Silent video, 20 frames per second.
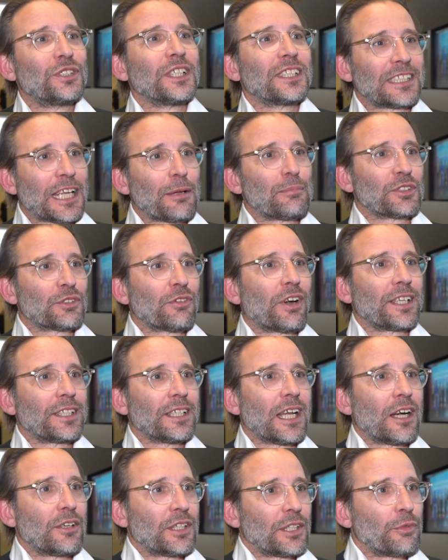that it happens right
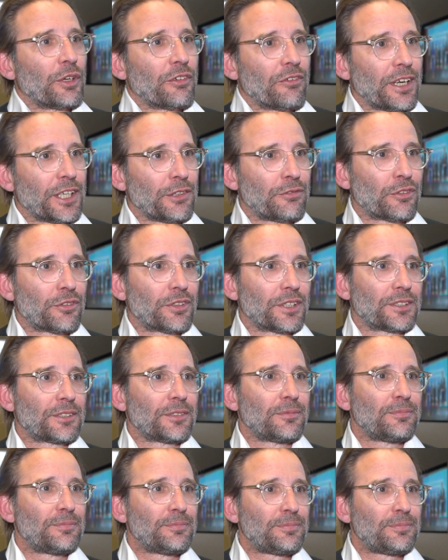now, that we're ready for it.